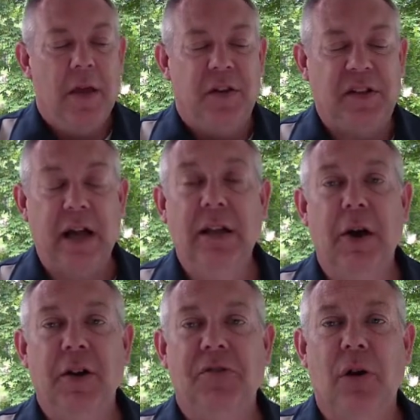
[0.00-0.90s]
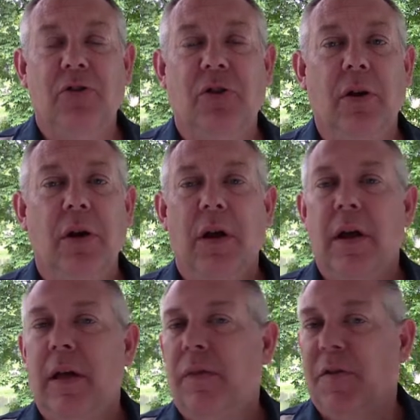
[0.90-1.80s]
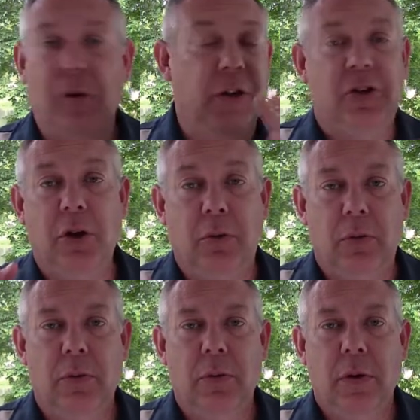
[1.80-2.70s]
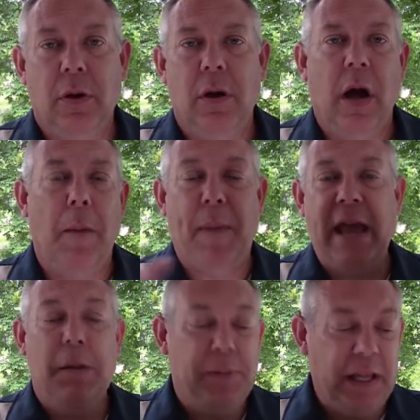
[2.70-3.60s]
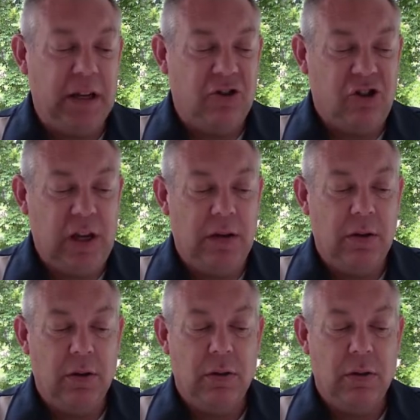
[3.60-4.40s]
The secondary structure, there's only two, a beta pleated sheet